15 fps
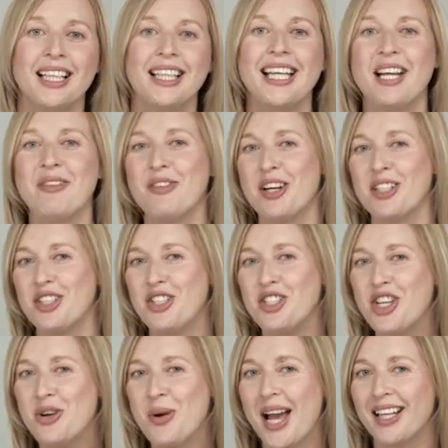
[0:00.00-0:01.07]
The advert's
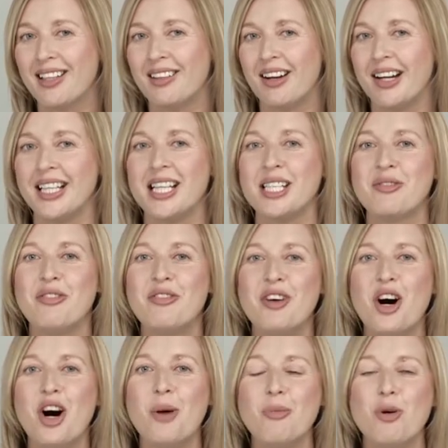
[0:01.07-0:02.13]
new headline is
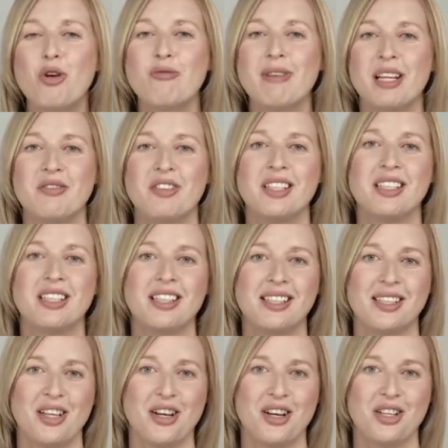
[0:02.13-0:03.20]
far more relevant to the
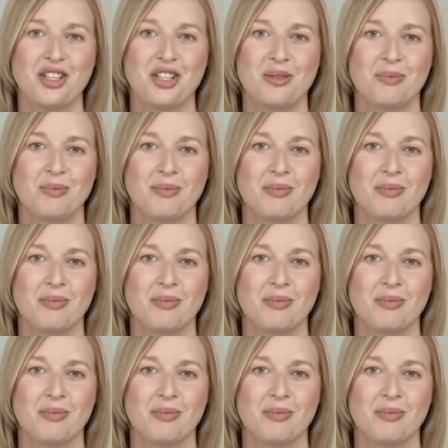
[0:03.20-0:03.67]
search.